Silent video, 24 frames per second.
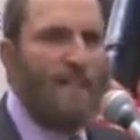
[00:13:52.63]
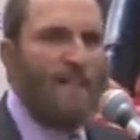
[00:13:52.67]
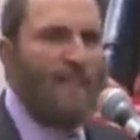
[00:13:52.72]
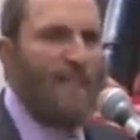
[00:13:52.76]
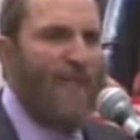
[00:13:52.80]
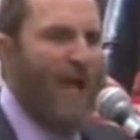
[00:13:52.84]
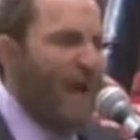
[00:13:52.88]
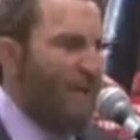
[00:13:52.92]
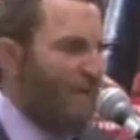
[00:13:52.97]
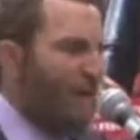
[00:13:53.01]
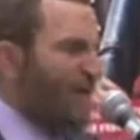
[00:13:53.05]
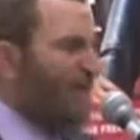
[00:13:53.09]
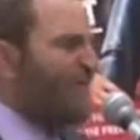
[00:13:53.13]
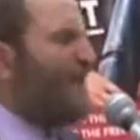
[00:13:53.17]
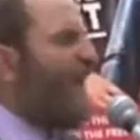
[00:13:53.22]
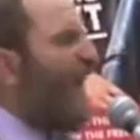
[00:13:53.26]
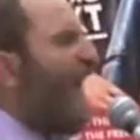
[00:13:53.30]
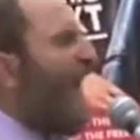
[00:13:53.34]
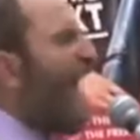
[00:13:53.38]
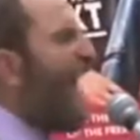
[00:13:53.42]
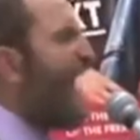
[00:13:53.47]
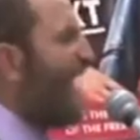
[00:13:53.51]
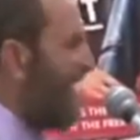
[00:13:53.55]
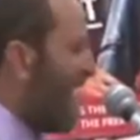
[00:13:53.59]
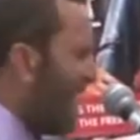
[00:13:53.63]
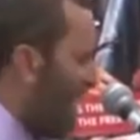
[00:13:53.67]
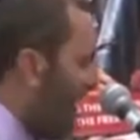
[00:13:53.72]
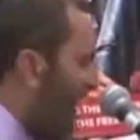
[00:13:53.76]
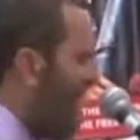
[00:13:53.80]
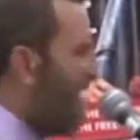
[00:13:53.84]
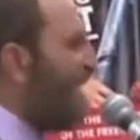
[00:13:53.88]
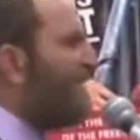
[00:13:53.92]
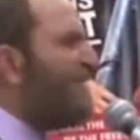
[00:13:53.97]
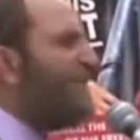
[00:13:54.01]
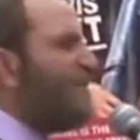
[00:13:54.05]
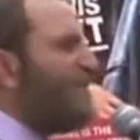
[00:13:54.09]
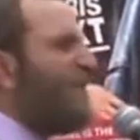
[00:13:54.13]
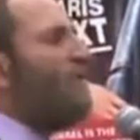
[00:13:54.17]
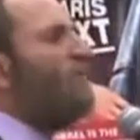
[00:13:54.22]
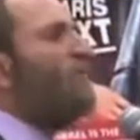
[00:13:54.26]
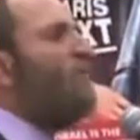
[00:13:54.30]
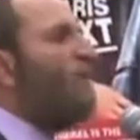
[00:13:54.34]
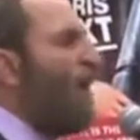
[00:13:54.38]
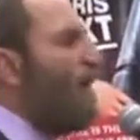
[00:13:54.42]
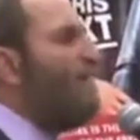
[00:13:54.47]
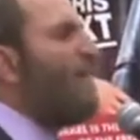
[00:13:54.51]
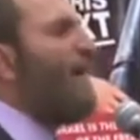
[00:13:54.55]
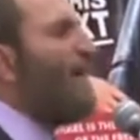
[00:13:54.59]
that would take an innocent
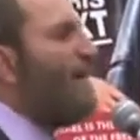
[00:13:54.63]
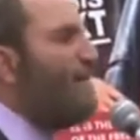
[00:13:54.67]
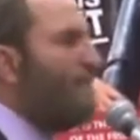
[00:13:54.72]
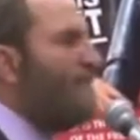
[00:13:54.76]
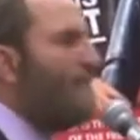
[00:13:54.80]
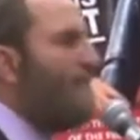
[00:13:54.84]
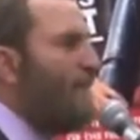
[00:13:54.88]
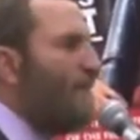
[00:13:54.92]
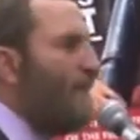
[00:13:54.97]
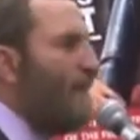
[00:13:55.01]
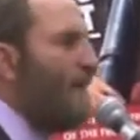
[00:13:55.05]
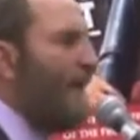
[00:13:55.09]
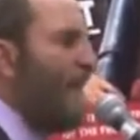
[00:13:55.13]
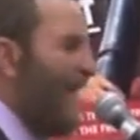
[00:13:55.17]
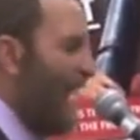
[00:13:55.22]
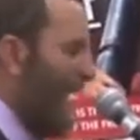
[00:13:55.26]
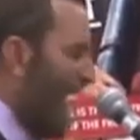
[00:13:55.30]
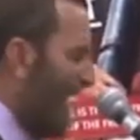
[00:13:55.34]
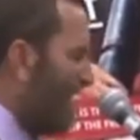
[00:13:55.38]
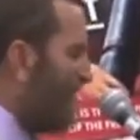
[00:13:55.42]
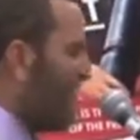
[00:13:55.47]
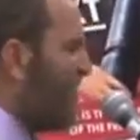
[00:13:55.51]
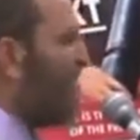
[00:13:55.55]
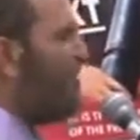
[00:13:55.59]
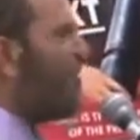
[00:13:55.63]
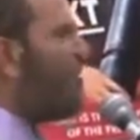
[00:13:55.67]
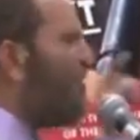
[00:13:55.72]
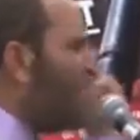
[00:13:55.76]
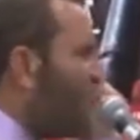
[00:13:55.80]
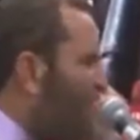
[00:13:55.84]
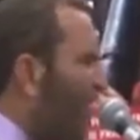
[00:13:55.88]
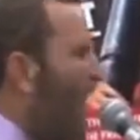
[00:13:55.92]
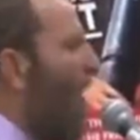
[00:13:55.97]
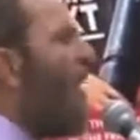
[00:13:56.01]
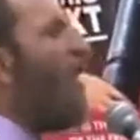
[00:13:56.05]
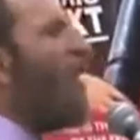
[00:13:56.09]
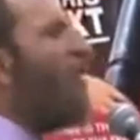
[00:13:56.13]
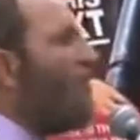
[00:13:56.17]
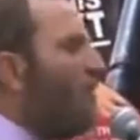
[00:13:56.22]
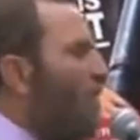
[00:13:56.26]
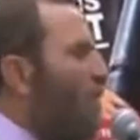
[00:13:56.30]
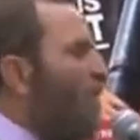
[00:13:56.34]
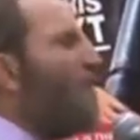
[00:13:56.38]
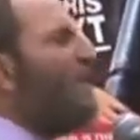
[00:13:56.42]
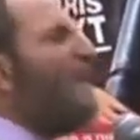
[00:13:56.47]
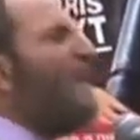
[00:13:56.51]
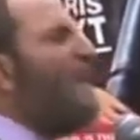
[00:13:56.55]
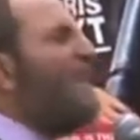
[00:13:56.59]
woman and stone
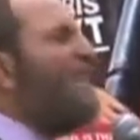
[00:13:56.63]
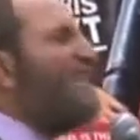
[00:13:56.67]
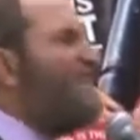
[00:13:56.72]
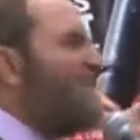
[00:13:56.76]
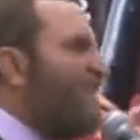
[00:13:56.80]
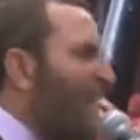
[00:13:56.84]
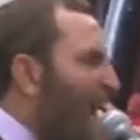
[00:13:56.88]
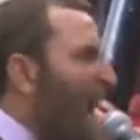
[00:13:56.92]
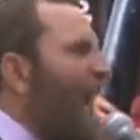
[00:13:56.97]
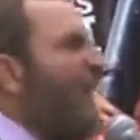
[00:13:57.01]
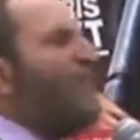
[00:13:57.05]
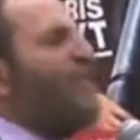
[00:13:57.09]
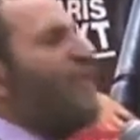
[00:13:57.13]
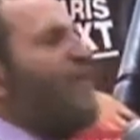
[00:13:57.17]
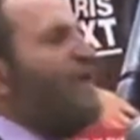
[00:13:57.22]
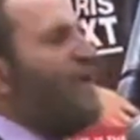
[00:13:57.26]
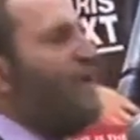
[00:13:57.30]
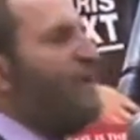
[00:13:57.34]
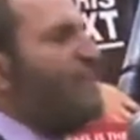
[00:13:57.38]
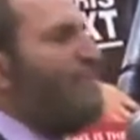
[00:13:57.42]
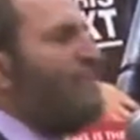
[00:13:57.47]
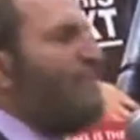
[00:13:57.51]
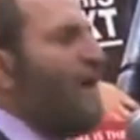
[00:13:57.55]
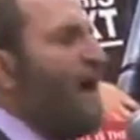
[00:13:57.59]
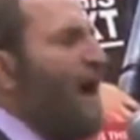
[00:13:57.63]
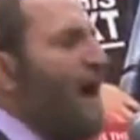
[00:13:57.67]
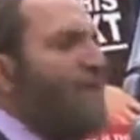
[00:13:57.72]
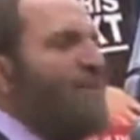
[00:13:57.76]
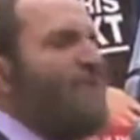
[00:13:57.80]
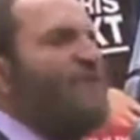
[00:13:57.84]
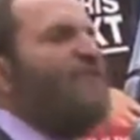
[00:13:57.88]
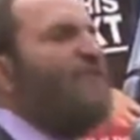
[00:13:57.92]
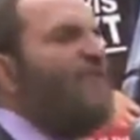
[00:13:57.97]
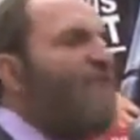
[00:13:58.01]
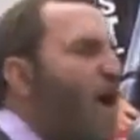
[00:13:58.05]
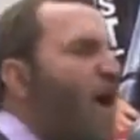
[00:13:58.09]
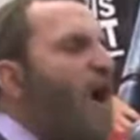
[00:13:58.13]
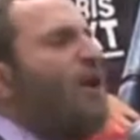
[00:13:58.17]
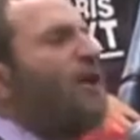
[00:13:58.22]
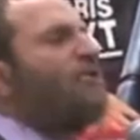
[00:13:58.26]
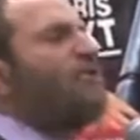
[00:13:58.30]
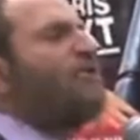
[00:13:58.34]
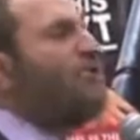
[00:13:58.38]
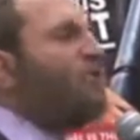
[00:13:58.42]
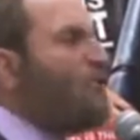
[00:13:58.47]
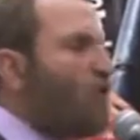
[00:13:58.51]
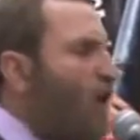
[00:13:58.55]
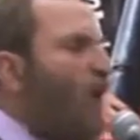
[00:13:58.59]
her to death on
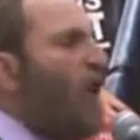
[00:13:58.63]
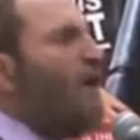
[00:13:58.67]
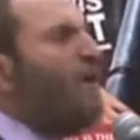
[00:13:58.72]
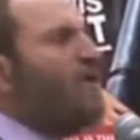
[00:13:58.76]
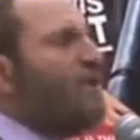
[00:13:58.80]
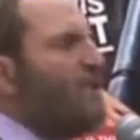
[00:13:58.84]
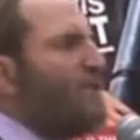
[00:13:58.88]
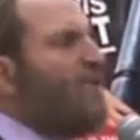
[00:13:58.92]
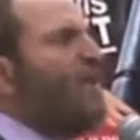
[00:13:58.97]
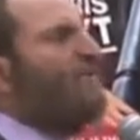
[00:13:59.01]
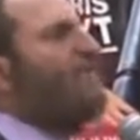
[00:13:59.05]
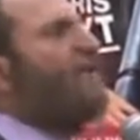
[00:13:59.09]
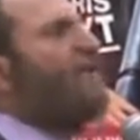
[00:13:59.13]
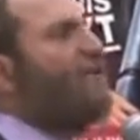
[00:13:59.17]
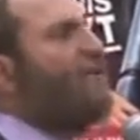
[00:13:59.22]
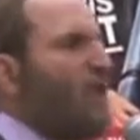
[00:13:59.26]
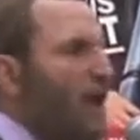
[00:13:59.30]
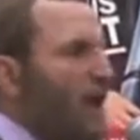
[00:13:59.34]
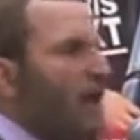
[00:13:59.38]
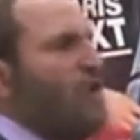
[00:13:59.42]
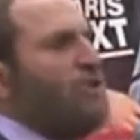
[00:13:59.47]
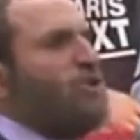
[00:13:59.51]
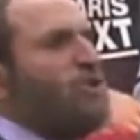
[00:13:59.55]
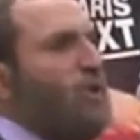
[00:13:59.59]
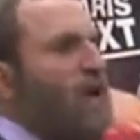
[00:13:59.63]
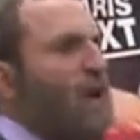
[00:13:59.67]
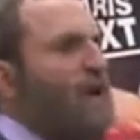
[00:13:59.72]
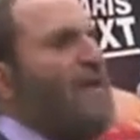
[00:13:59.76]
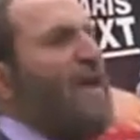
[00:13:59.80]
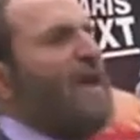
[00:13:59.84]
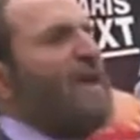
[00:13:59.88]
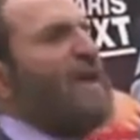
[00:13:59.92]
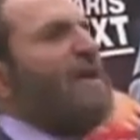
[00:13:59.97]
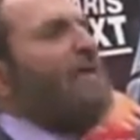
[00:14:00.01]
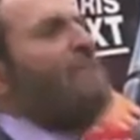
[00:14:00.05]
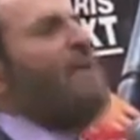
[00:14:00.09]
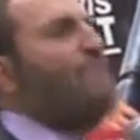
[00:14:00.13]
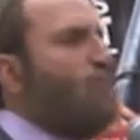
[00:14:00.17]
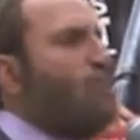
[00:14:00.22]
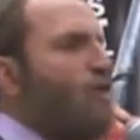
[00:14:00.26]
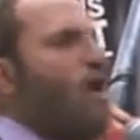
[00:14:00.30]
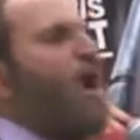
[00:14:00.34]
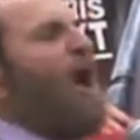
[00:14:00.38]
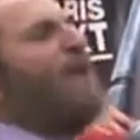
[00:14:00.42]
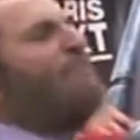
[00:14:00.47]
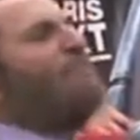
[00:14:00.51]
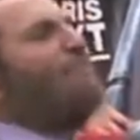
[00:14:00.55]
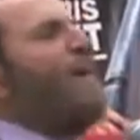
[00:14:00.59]
false charges of adultery
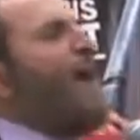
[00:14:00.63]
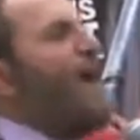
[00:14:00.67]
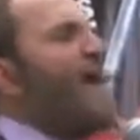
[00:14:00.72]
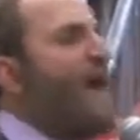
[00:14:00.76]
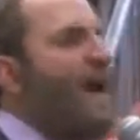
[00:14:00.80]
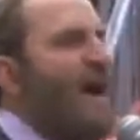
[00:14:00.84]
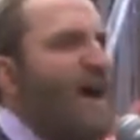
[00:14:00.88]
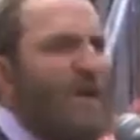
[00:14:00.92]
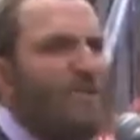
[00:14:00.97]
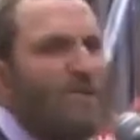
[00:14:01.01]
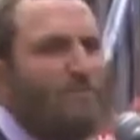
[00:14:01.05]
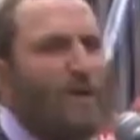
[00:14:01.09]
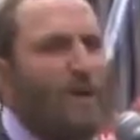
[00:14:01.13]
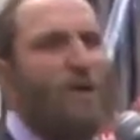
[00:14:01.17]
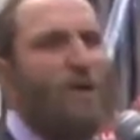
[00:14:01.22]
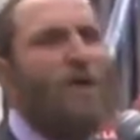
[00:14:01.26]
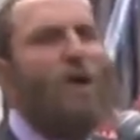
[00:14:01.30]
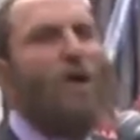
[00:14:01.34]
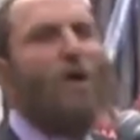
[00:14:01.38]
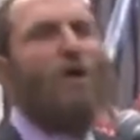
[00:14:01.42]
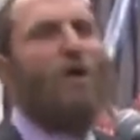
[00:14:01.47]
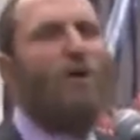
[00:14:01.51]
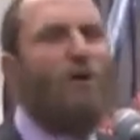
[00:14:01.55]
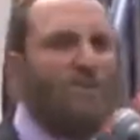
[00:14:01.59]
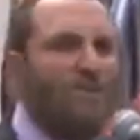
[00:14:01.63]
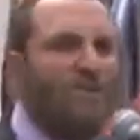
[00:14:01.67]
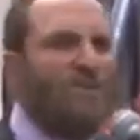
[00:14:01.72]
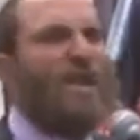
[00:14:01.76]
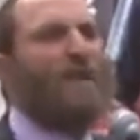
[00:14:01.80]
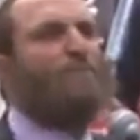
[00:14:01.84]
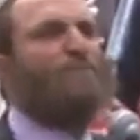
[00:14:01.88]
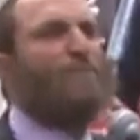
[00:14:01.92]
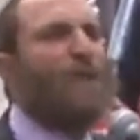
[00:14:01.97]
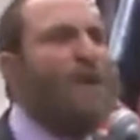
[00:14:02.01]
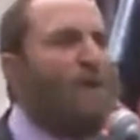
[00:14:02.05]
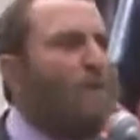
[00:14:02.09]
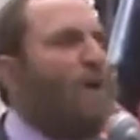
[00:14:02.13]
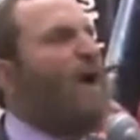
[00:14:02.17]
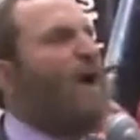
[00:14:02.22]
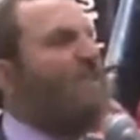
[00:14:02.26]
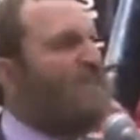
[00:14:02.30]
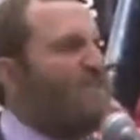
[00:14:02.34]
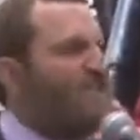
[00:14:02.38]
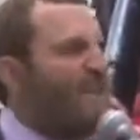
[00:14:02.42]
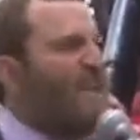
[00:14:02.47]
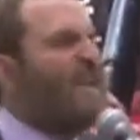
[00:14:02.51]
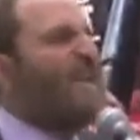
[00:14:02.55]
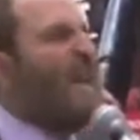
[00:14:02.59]
brought by a husband who simply
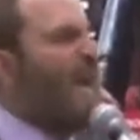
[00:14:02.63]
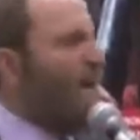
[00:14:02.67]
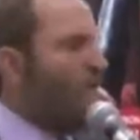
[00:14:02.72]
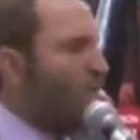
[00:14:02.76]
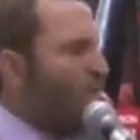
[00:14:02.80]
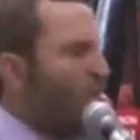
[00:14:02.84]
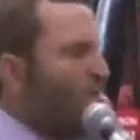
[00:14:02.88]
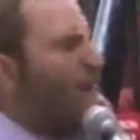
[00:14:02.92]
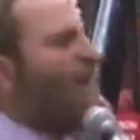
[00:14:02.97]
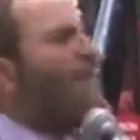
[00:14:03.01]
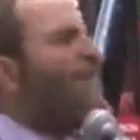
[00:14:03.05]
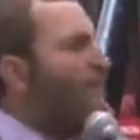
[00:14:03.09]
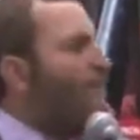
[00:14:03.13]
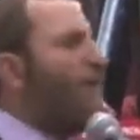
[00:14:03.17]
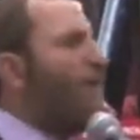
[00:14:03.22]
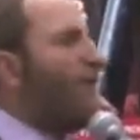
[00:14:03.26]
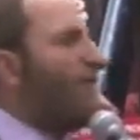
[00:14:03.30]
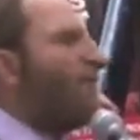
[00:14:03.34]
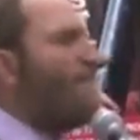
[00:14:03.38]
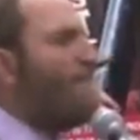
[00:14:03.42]
wants to get rid of her.